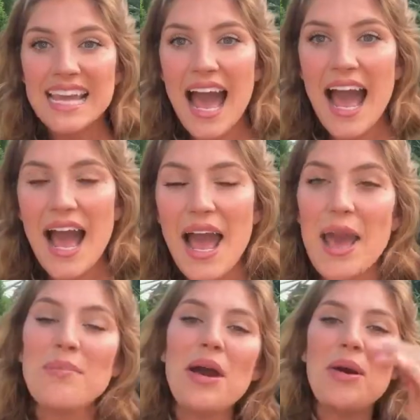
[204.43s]

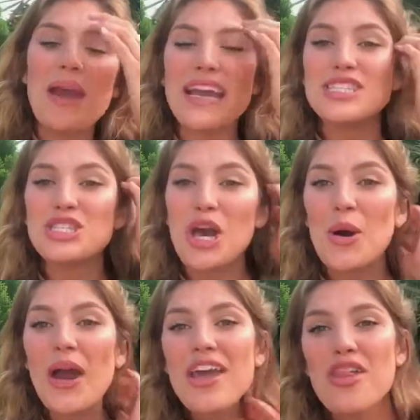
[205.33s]
time! Okay,
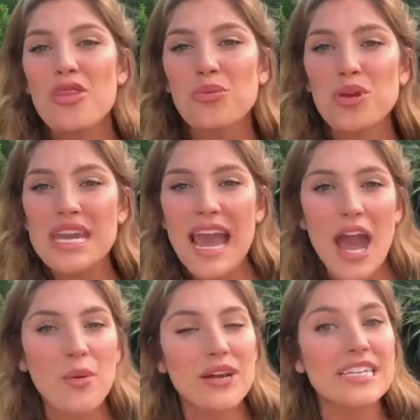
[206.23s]
so 3
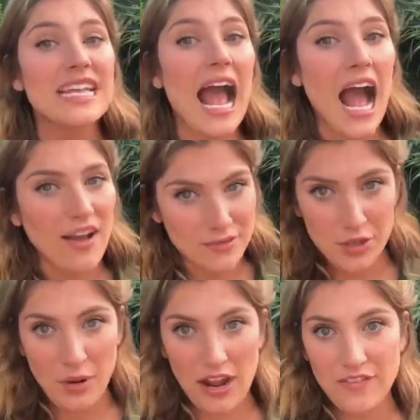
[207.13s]
hours after
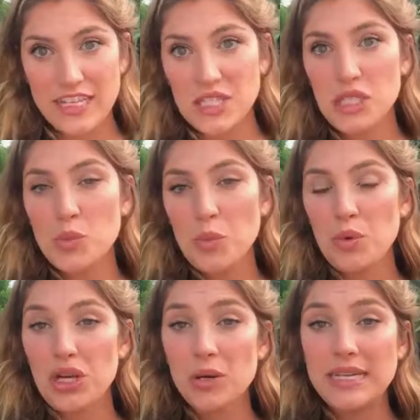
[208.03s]
breakfast is when
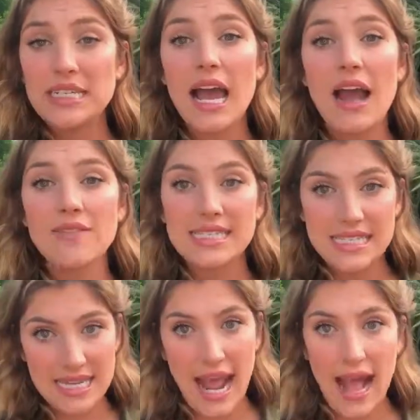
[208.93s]
we're going to have a
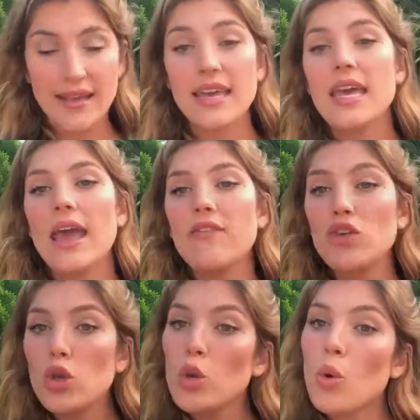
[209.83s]
snack. If
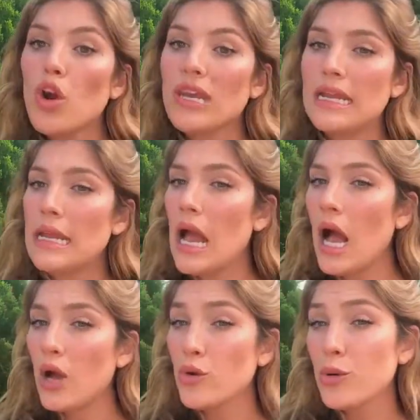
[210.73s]
you are getting
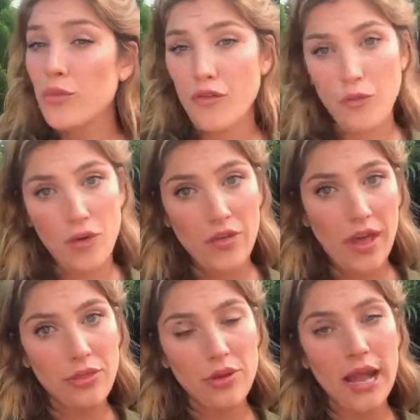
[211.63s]
hungry before
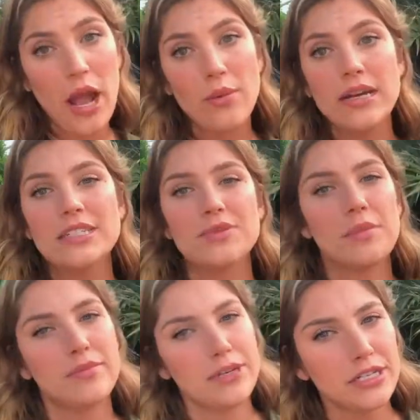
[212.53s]
that 3 hours,
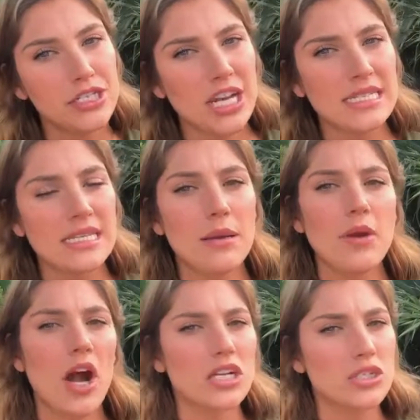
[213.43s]
remember you're adjusting,
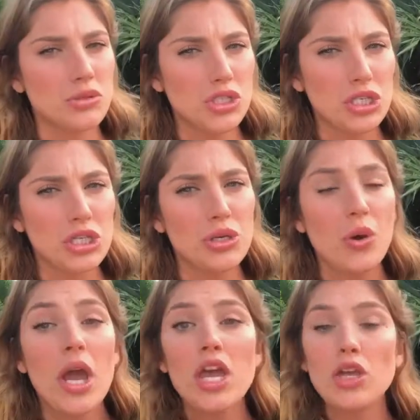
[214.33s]
but also 2,
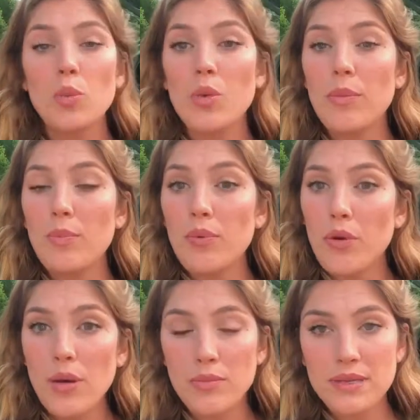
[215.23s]
we
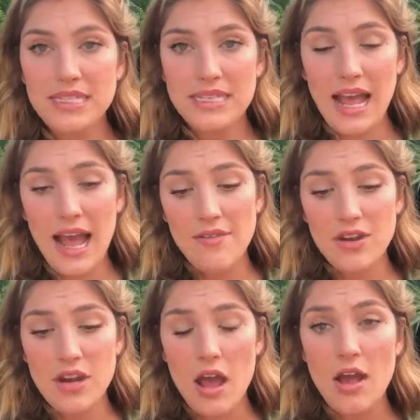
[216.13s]
probably didn't have
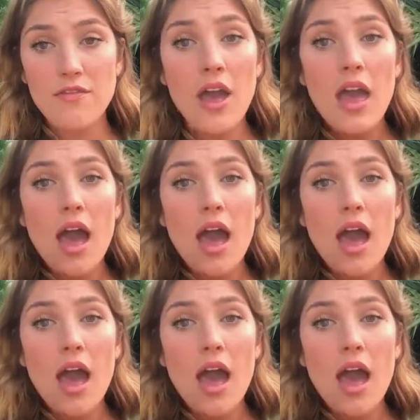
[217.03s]
enough